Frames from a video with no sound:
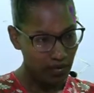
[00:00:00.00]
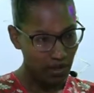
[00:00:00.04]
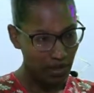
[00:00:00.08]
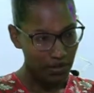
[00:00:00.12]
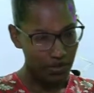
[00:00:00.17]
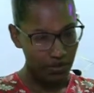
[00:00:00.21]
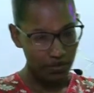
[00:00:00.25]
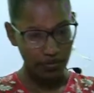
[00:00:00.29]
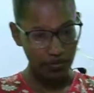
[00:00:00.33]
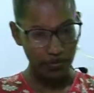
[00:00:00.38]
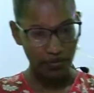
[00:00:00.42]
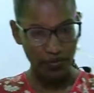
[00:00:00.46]

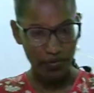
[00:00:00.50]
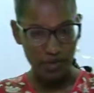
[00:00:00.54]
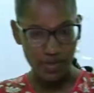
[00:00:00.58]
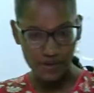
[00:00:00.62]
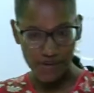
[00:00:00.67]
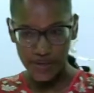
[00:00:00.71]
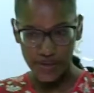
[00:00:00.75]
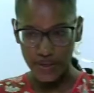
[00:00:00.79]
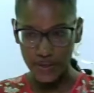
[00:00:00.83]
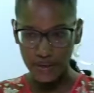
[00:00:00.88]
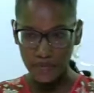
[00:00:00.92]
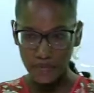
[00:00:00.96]
So first
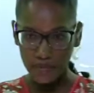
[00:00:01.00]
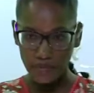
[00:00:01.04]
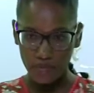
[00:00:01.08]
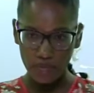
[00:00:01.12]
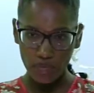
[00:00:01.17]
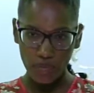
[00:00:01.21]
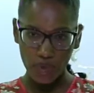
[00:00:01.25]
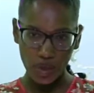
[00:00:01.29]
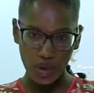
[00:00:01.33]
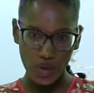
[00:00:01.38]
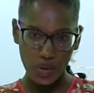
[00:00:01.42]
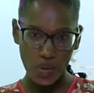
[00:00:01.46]
thing,
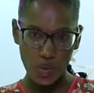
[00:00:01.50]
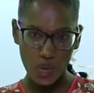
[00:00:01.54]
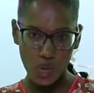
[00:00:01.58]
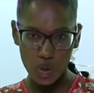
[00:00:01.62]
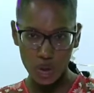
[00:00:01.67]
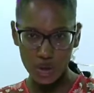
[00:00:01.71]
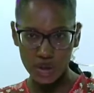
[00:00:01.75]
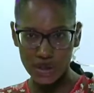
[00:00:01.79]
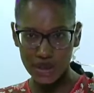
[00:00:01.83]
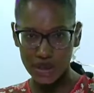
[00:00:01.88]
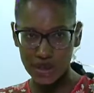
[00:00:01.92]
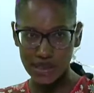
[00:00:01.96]

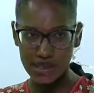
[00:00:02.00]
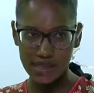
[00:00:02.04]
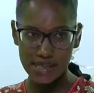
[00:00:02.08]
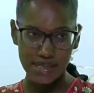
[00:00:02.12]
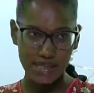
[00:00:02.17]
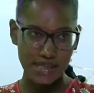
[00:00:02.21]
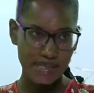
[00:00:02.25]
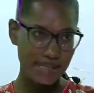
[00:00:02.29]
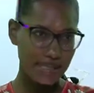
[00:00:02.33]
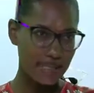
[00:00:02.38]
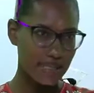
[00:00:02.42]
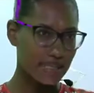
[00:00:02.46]
what is a
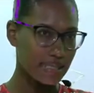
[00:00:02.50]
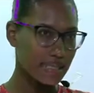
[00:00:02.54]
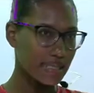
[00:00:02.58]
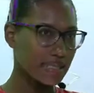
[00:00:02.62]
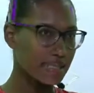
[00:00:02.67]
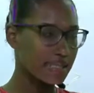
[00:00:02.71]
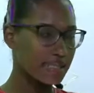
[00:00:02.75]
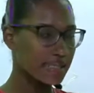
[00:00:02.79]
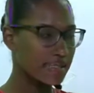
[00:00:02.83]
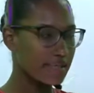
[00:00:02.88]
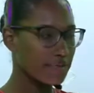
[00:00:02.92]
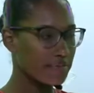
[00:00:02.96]

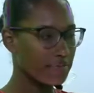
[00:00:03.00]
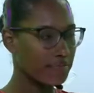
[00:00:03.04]
sentence?